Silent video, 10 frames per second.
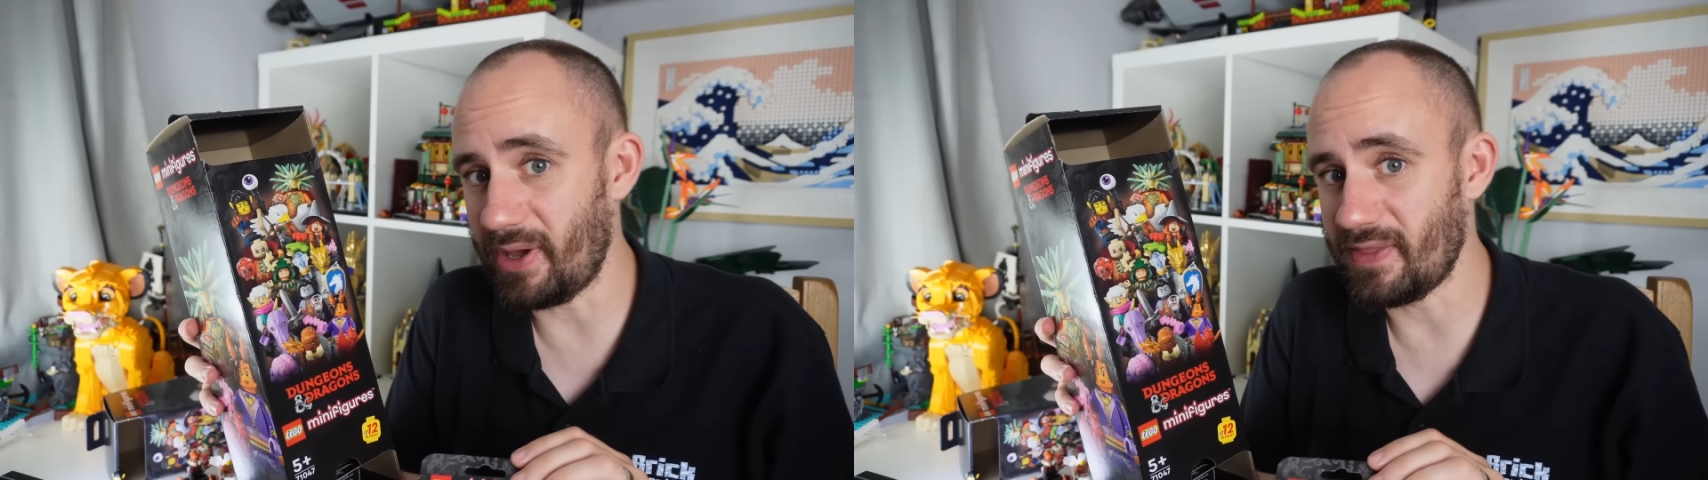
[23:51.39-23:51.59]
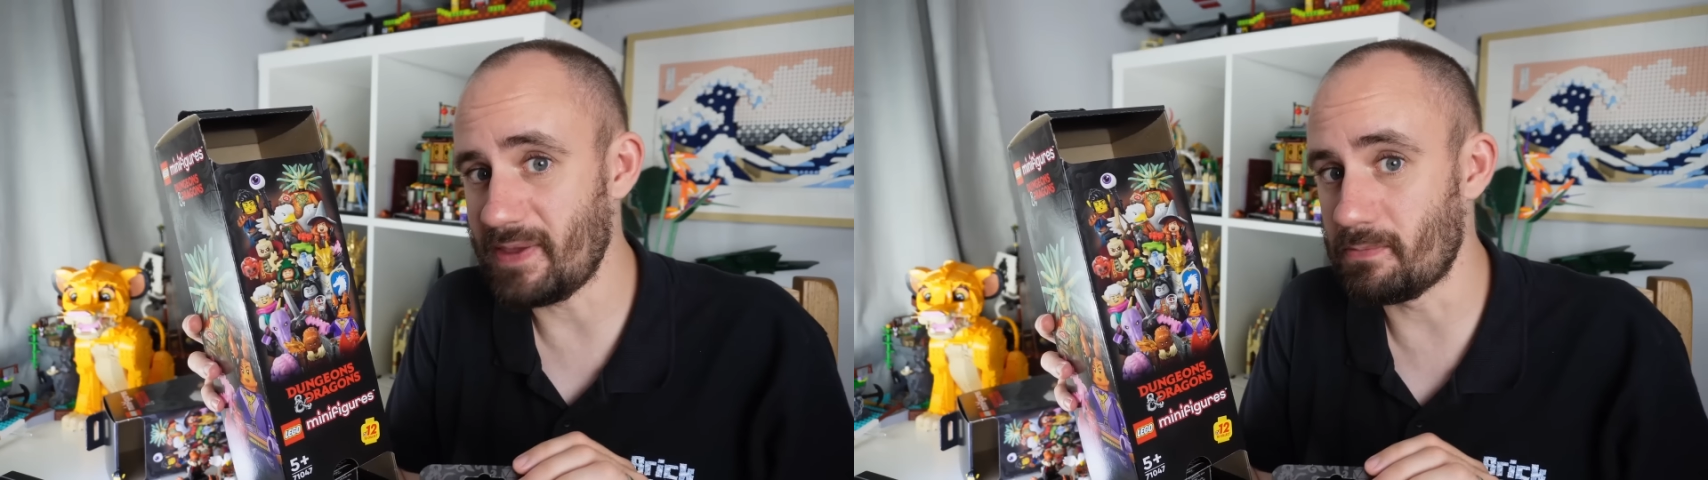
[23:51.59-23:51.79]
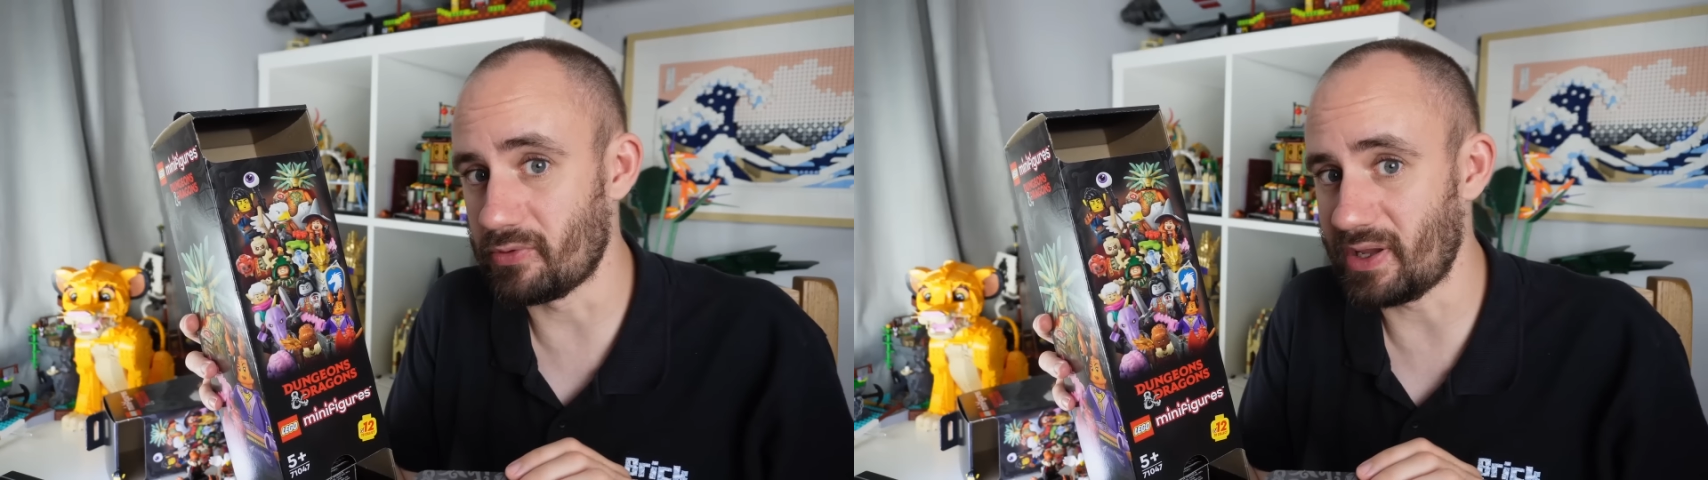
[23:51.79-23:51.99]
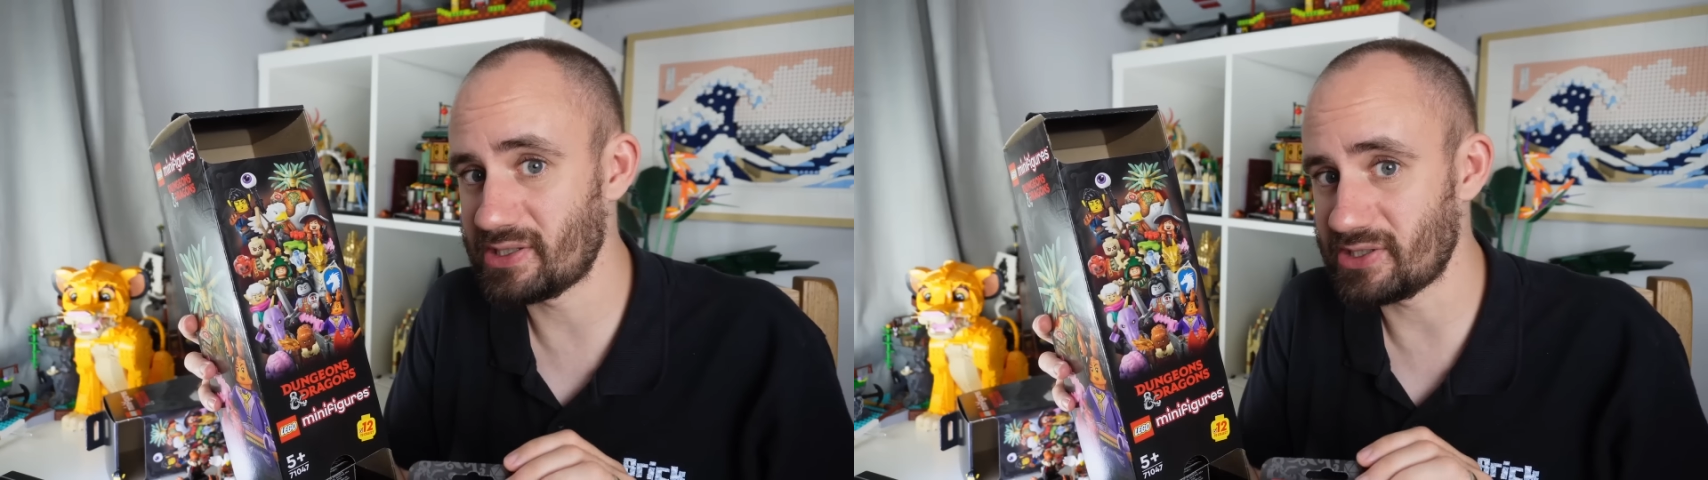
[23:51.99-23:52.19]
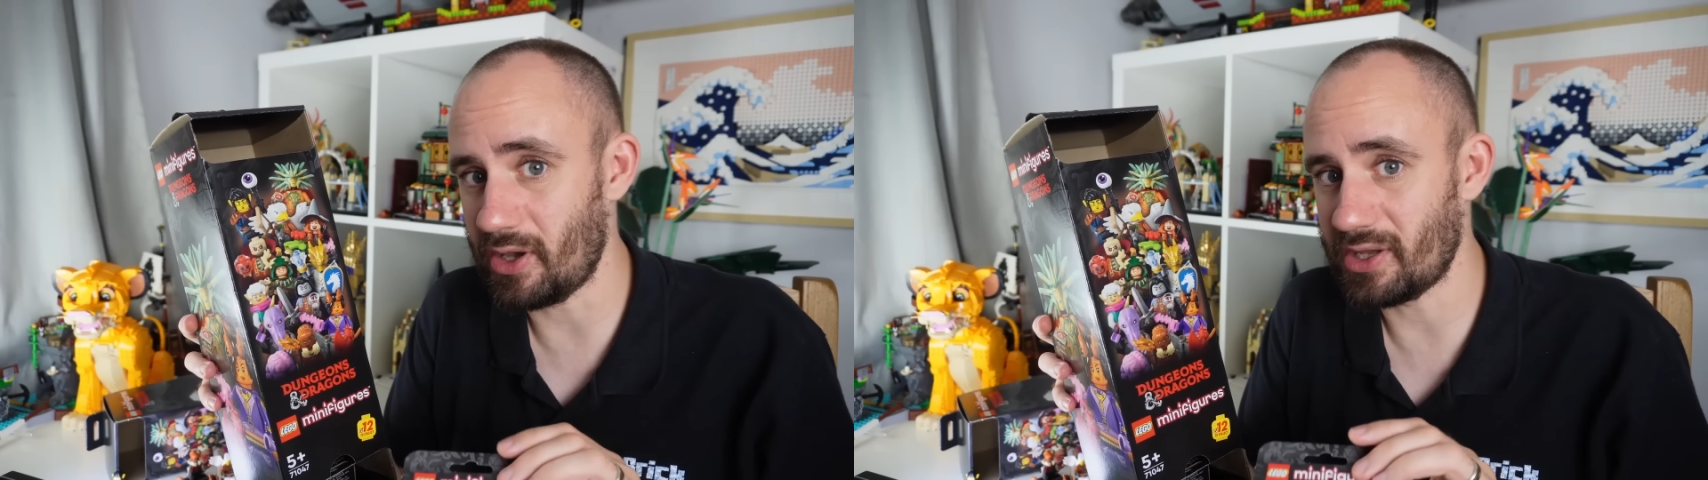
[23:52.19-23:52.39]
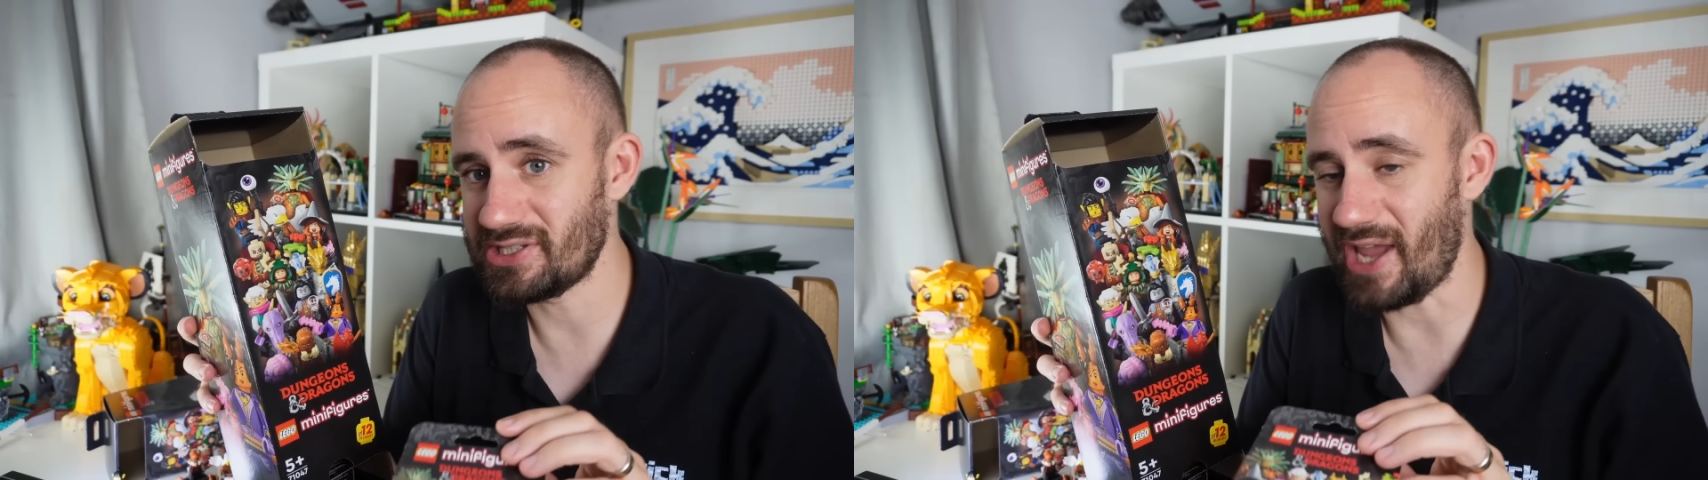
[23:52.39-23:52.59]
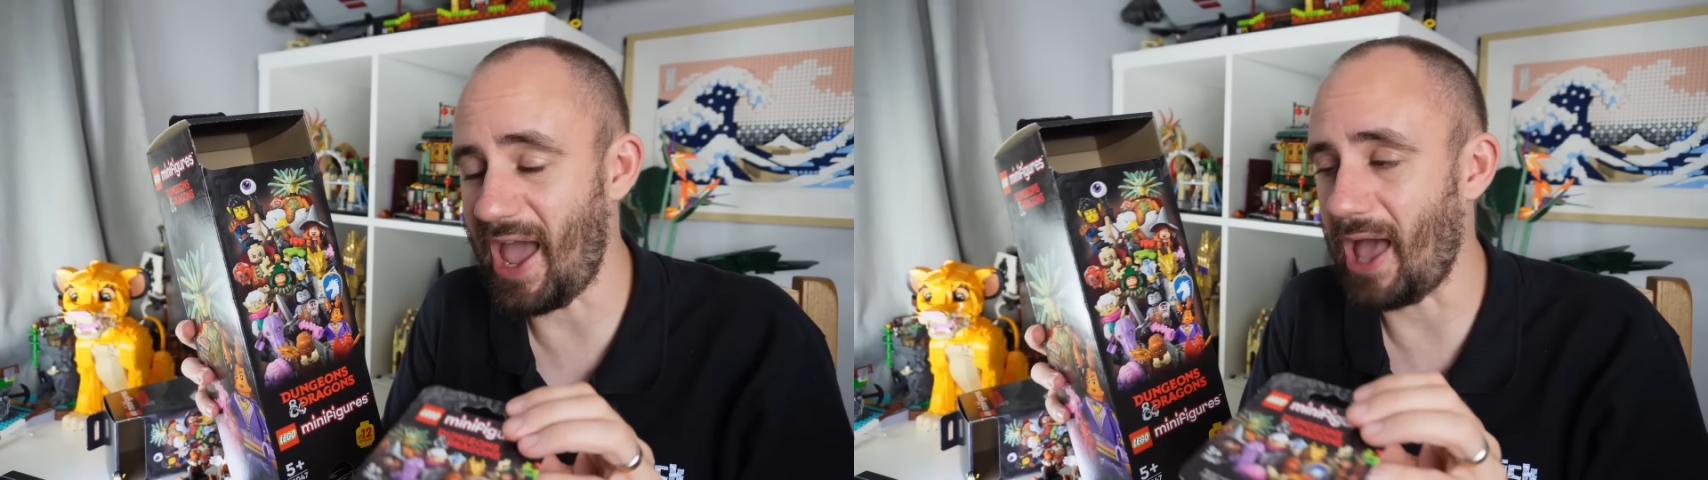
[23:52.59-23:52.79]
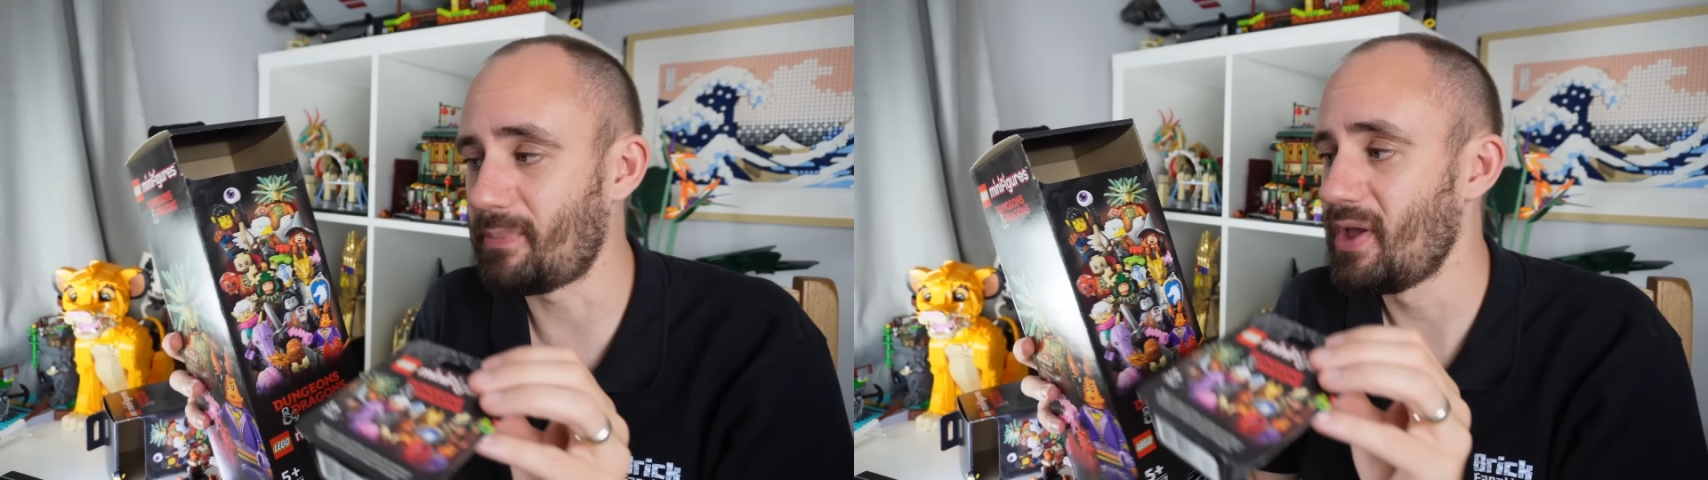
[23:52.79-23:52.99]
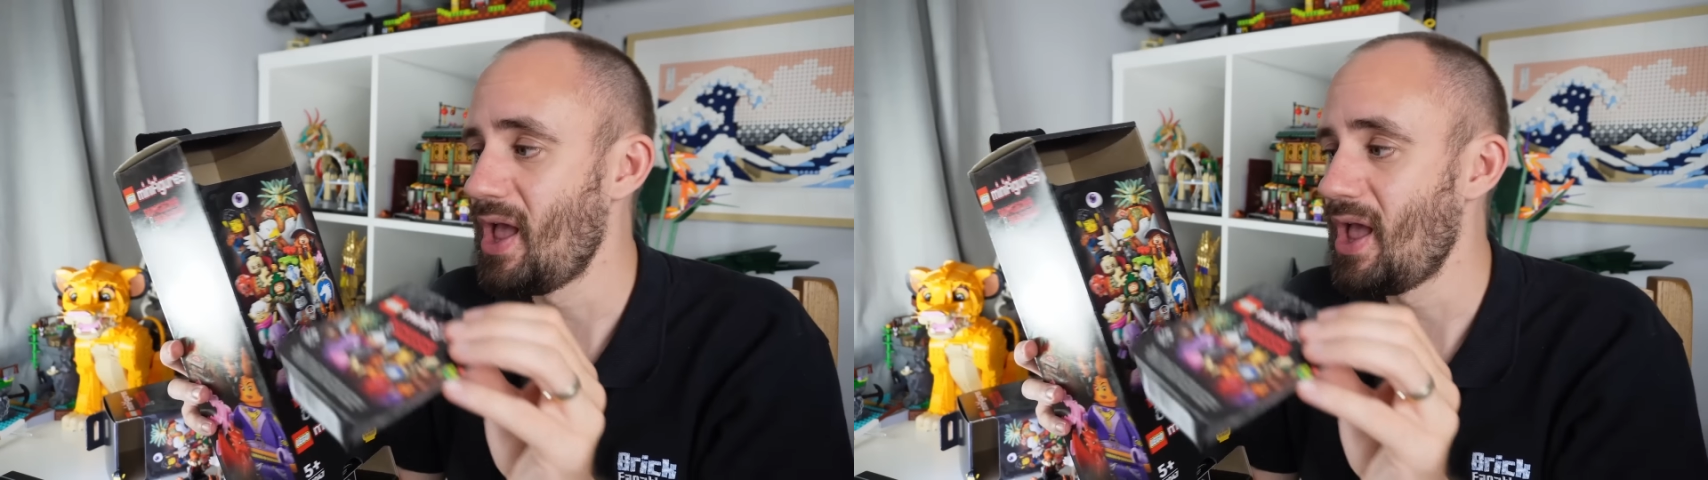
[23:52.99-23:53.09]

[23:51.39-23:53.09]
by the Brick Search app.